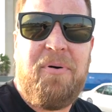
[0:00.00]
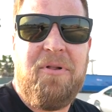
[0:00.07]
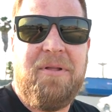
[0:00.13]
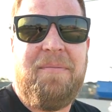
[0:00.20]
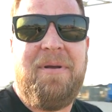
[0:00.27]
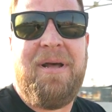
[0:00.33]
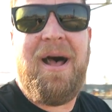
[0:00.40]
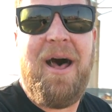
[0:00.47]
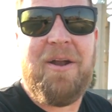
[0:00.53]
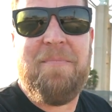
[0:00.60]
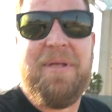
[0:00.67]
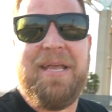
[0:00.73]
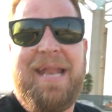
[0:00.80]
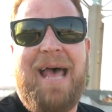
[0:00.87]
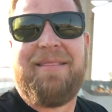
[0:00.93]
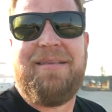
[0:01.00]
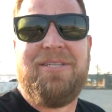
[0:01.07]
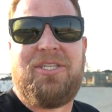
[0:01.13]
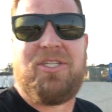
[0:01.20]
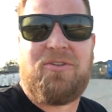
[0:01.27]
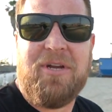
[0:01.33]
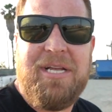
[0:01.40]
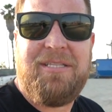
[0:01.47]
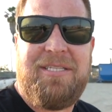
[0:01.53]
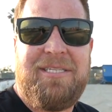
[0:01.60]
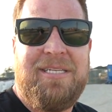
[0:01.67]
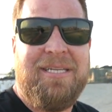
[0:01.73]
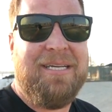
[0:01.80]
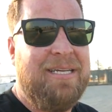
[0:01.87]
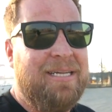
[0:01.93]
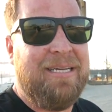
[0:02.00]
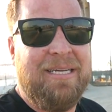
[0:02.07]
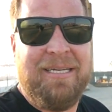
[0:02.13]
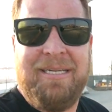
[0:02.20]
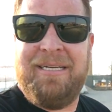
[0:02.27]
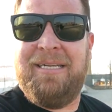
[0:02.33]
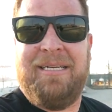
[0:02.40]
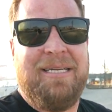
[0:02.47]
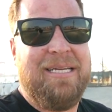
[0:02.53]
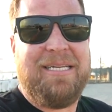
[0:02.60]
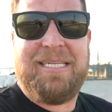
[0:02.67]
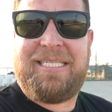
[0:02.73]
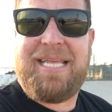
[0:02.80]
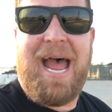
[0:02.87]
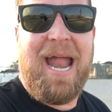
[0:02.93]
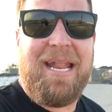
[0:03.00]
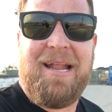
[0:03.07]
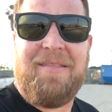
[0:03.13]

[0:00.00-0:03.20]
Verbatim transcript: pull a 100 million out these streets. Decided